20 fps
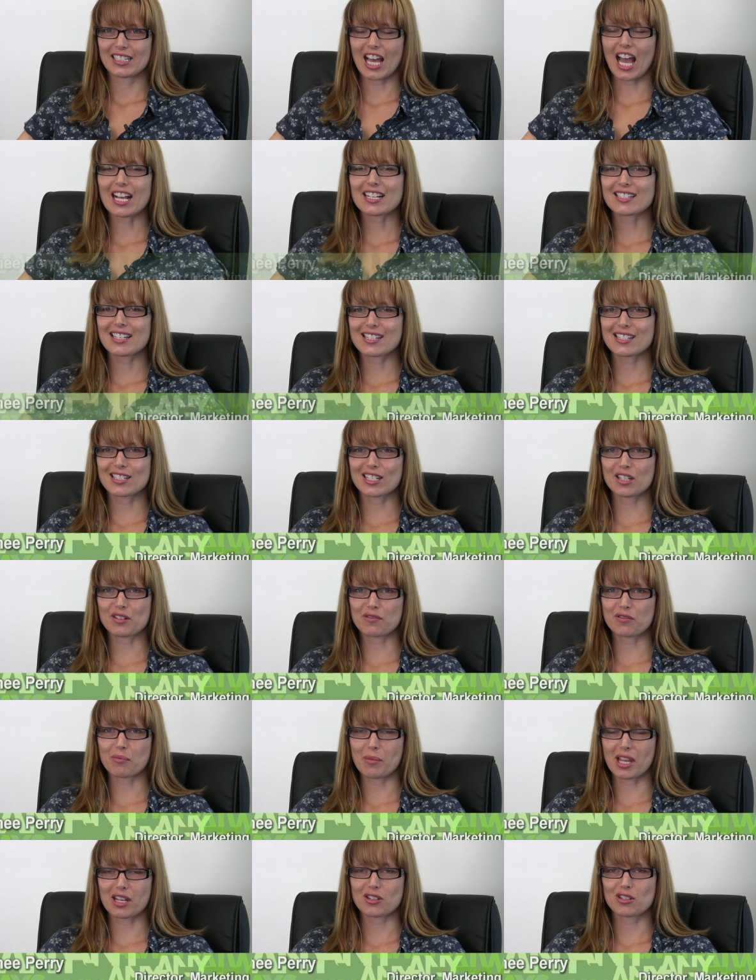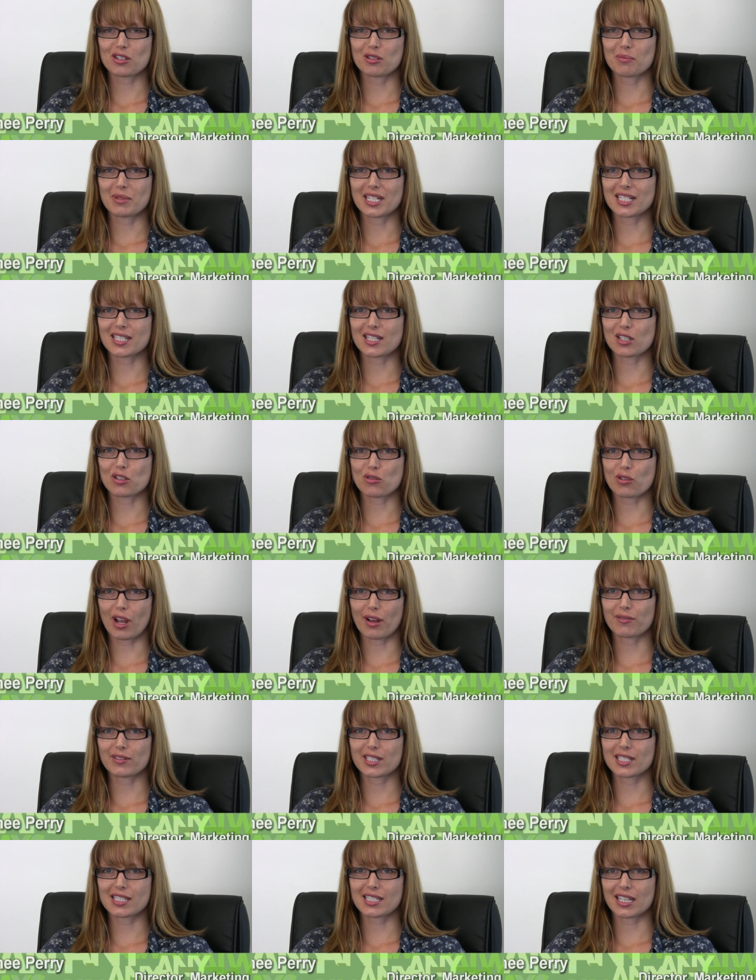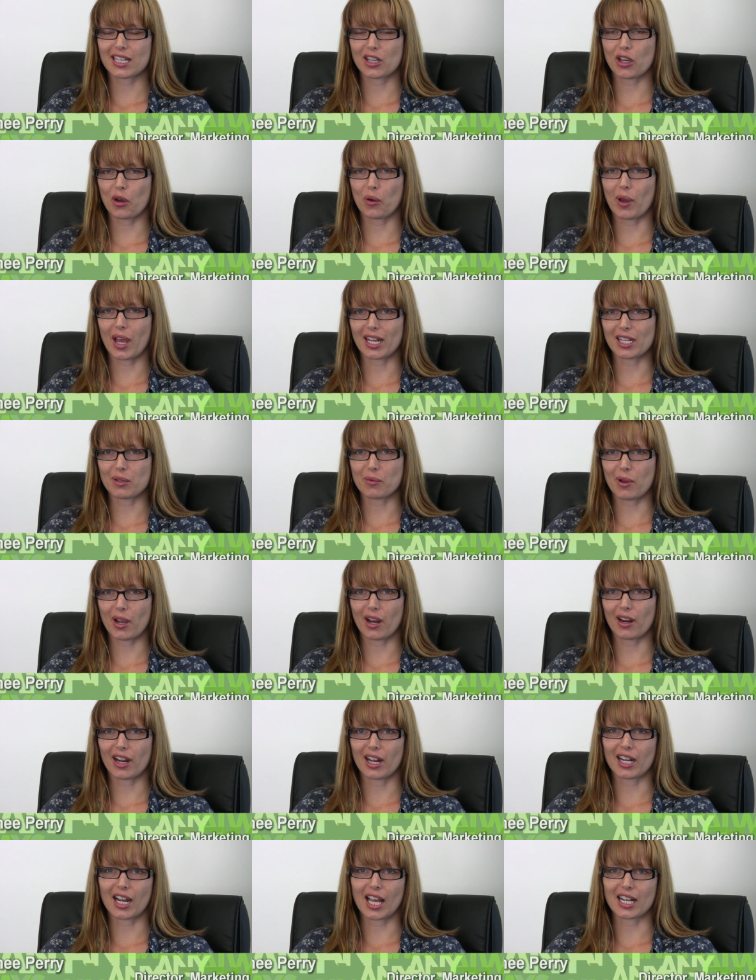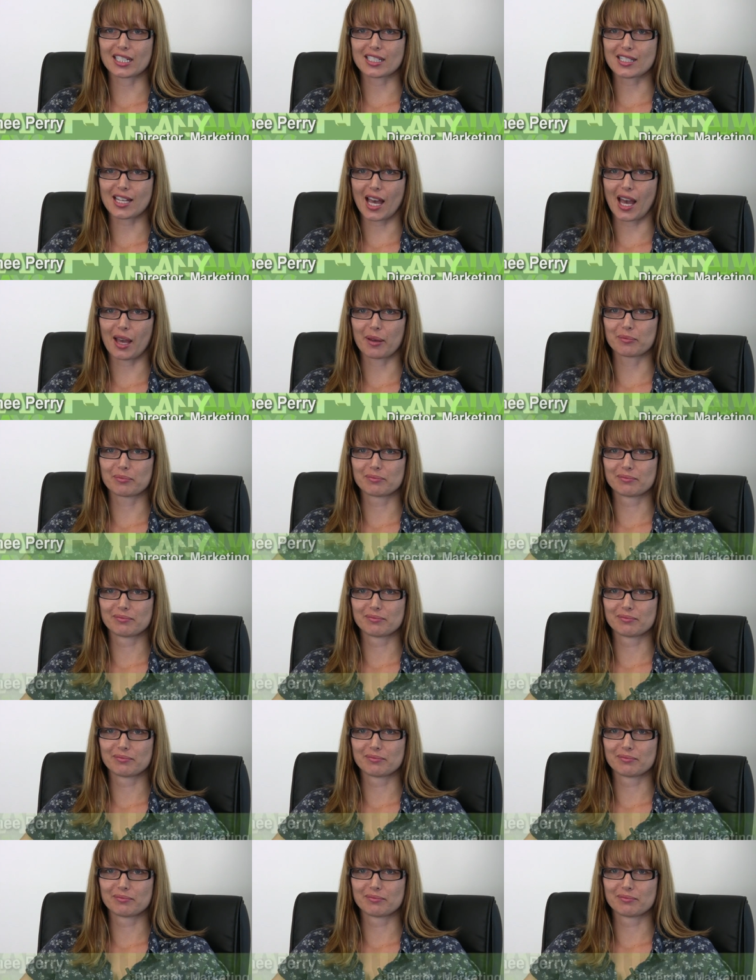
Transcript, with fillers: Access to information means that travelers can go anywhere at any time.